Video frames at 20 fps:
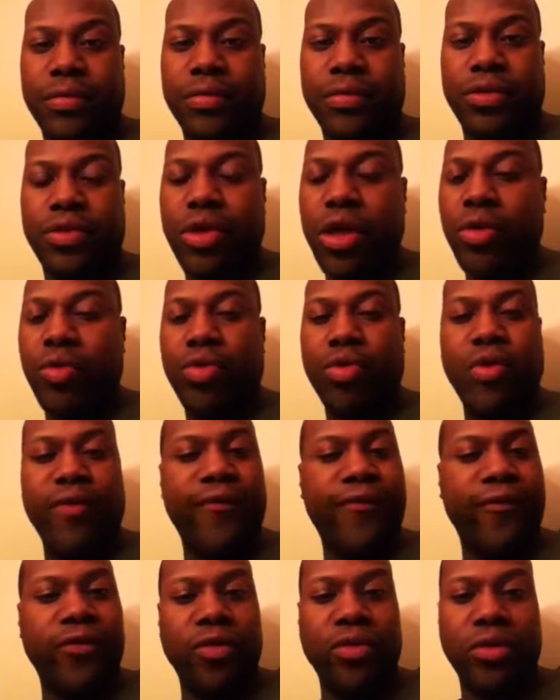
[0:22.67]
Straight raw
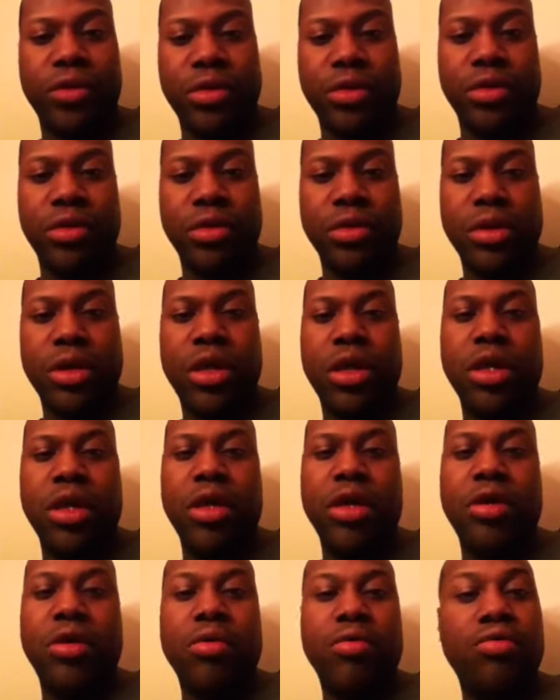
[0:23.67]
fruits,
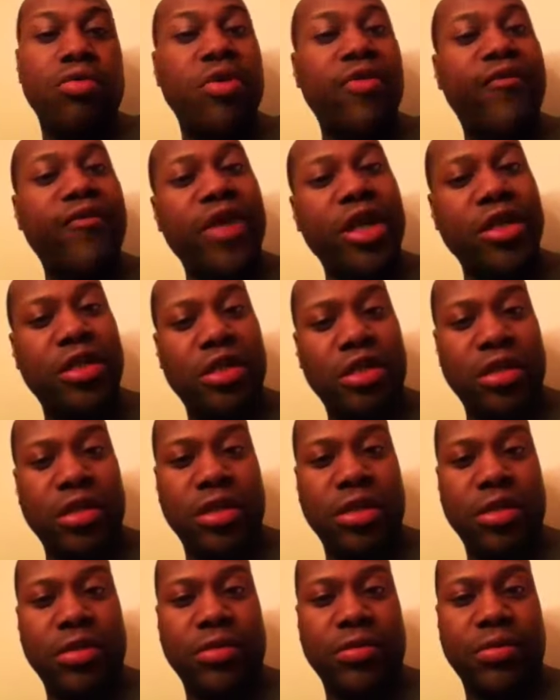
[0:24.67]
raw
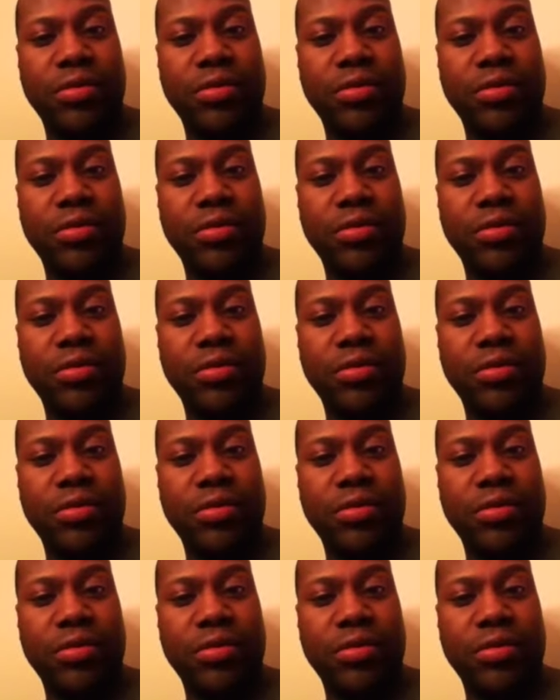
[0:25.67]
veggies.